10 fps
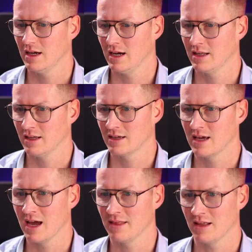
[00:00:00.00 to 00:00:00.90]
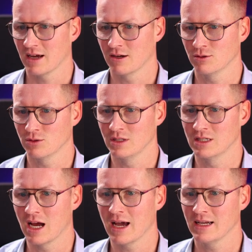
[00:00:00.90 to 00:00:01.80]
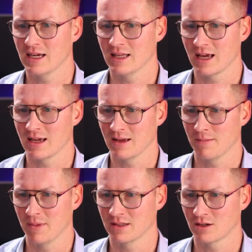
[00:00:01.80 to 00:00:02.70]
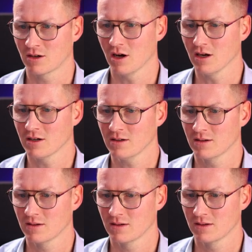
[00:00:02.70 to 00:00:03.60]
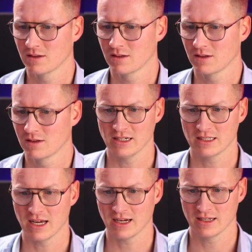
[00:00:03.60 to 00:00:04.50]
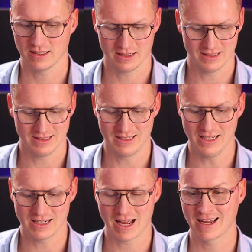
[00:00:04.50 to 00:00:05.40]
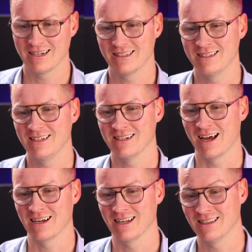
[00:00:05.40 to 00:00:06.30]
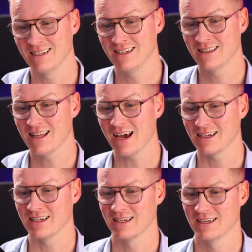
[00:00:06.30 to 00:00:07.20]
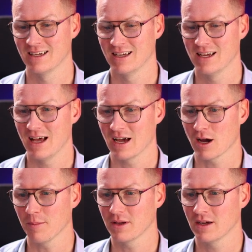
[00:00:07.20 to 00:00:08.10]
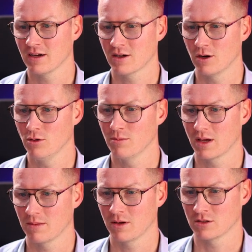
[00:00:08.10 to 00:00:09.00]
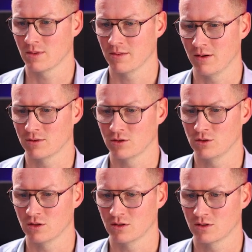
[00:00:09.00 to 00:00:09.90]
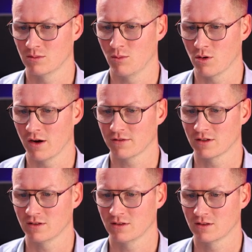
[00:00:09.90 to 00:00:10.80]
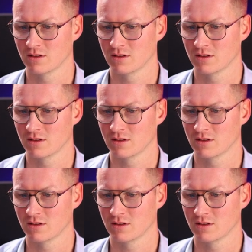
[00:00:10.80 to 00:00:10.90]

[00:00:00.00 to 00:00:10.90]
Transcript: And again, I go to design and I make the color hashtag D9, D9, and D9. I copy the code because maybe I want to use it more often.